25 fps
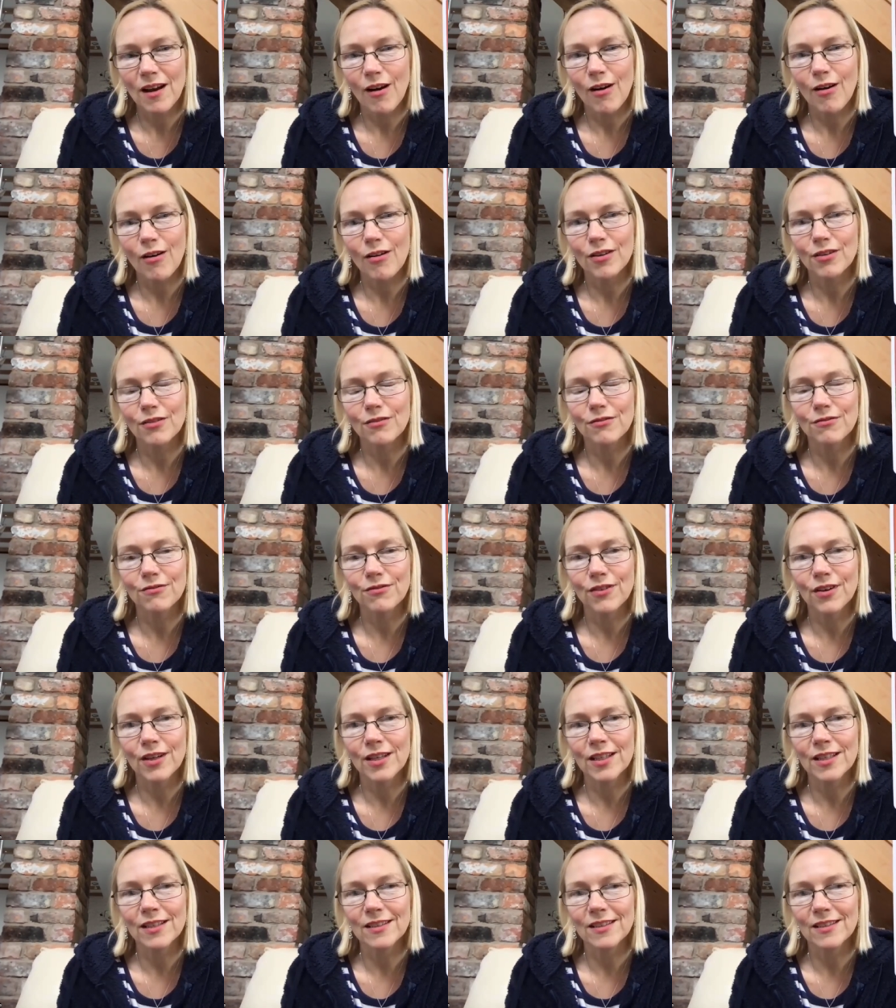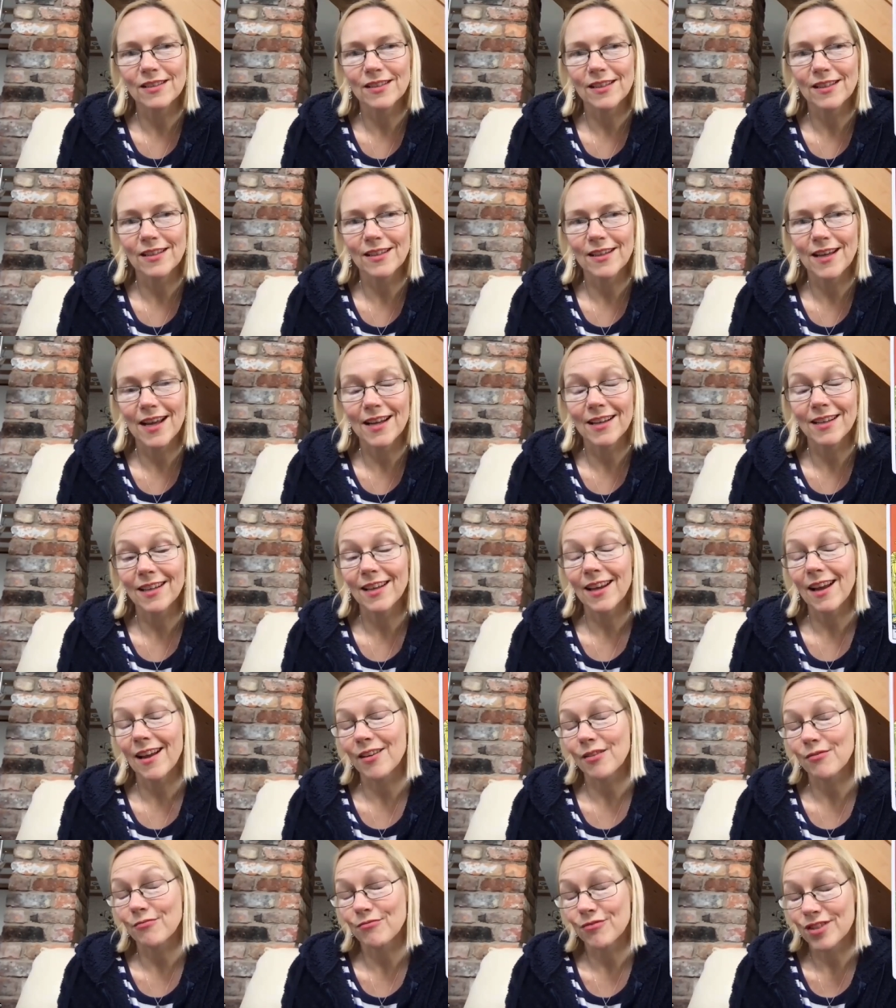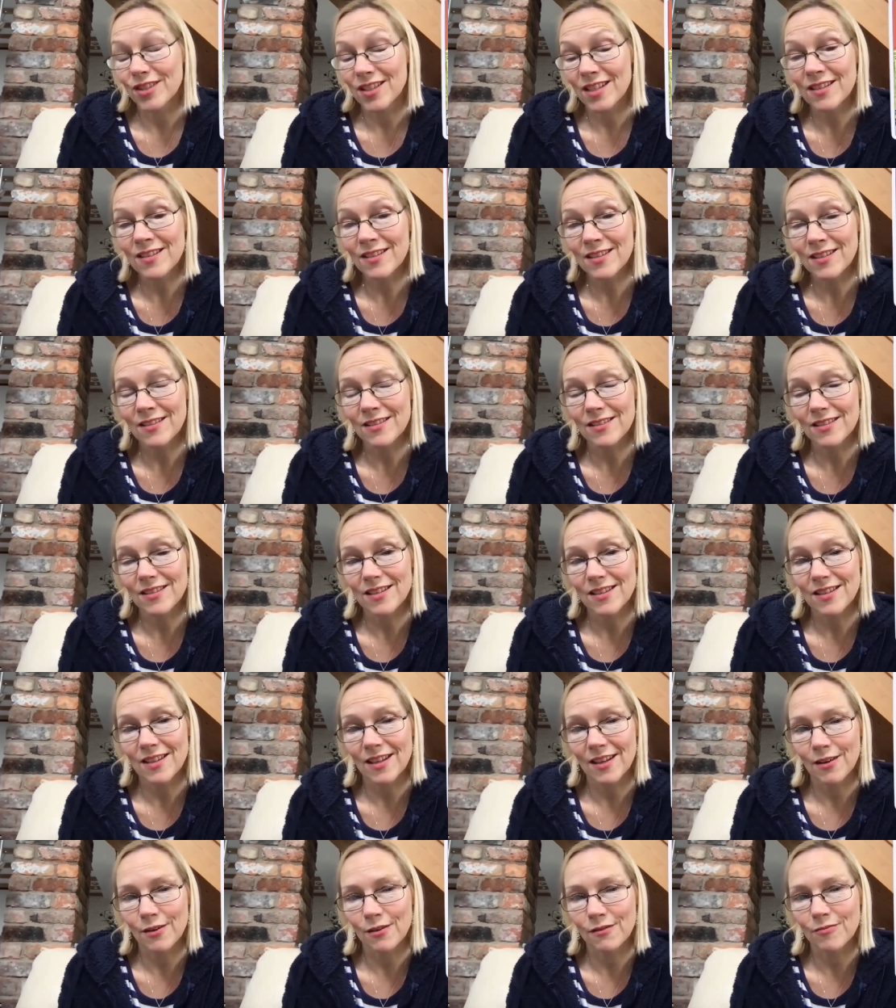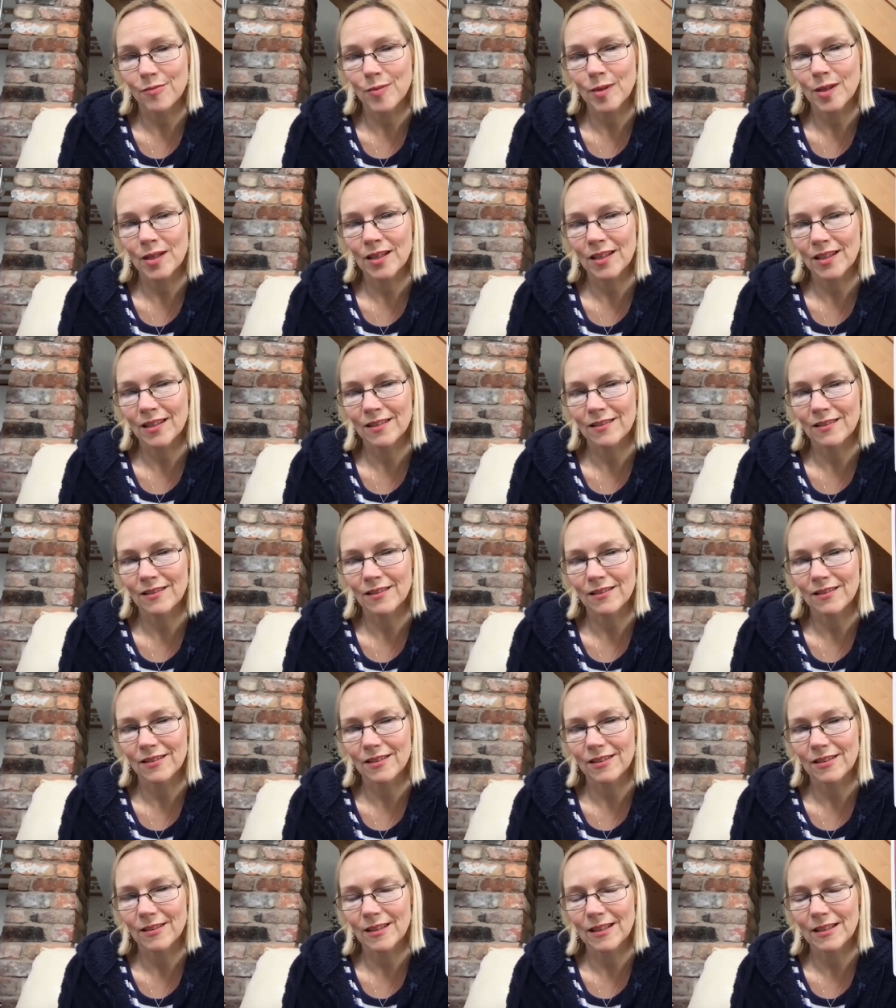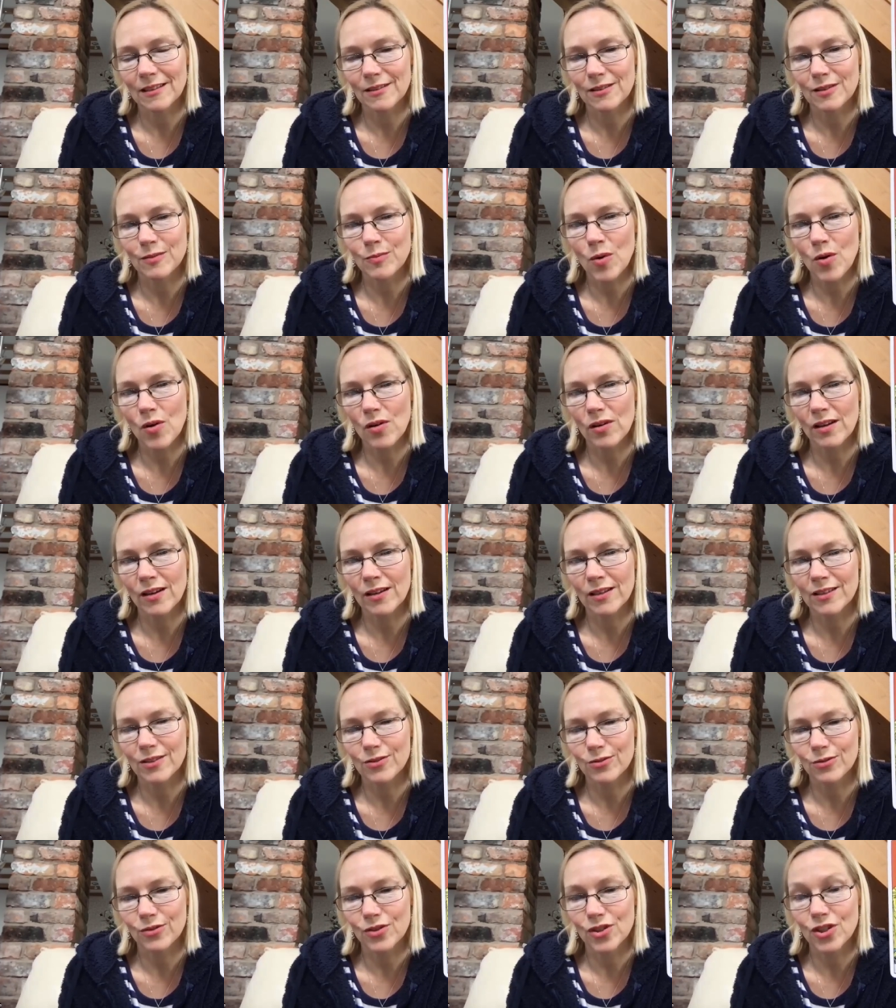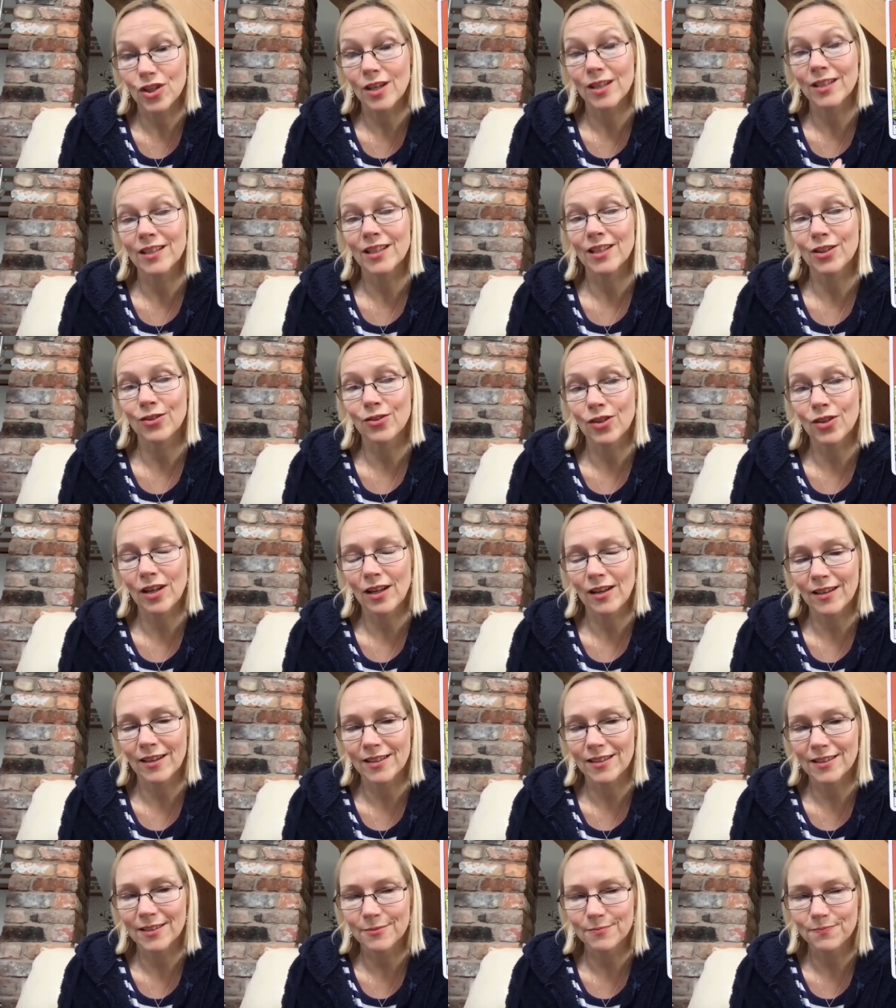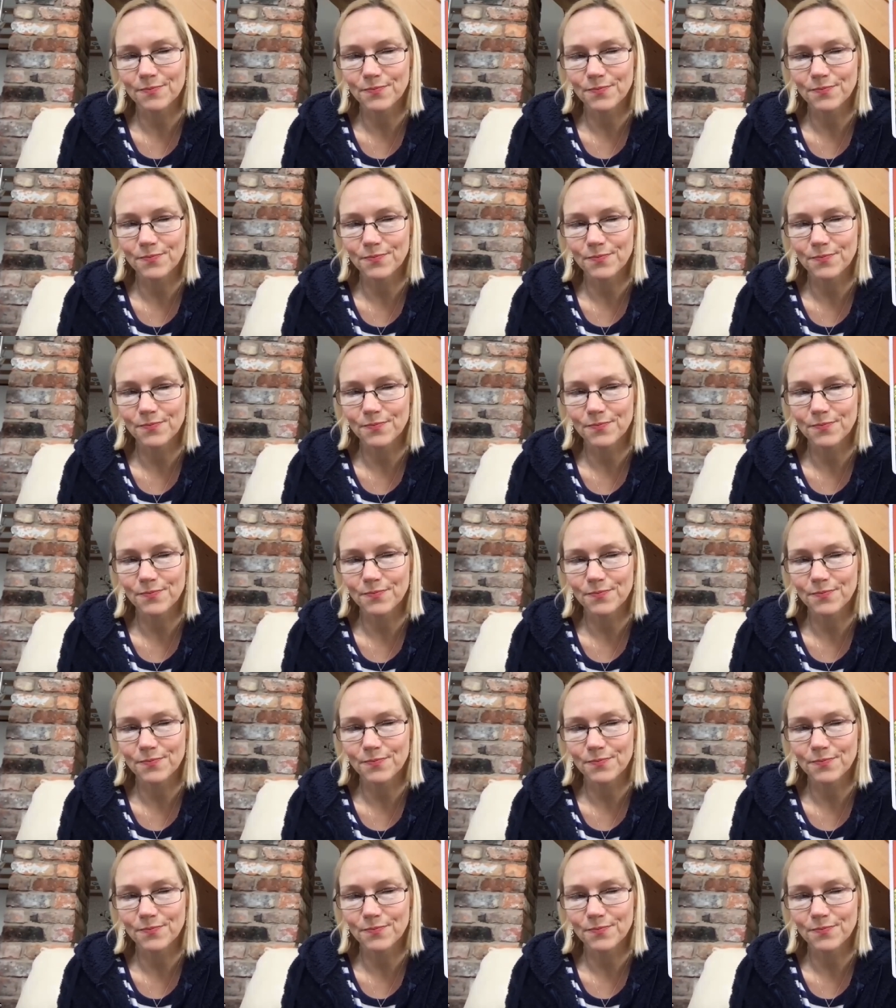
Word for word: Are you finding any kind of resistance to that, of being in the spotlight or shining your light?